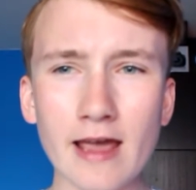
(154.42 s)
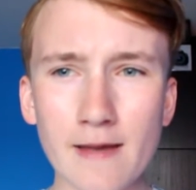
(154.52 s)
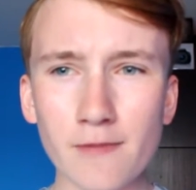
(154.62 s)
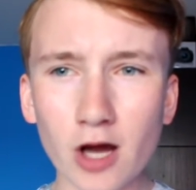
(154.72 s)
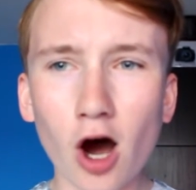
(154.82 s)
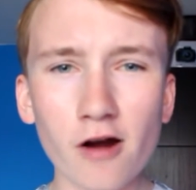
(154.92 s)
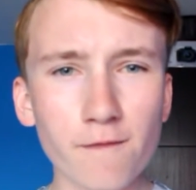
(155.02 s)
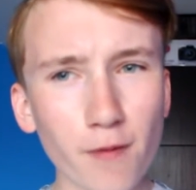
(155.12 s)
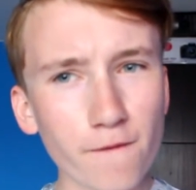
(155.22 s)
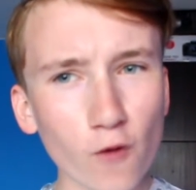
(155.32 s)
in the kind of
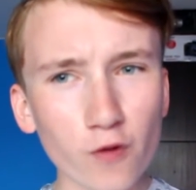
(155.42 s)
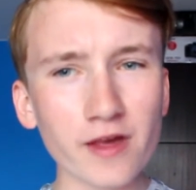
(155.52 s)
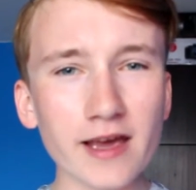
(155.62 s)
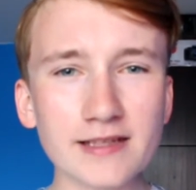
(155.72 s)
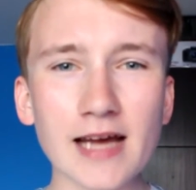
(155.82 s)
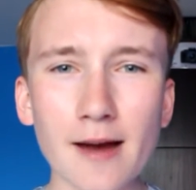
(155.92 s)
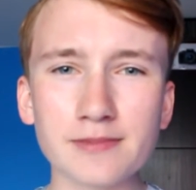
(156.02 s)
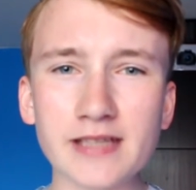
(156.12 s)
before the exam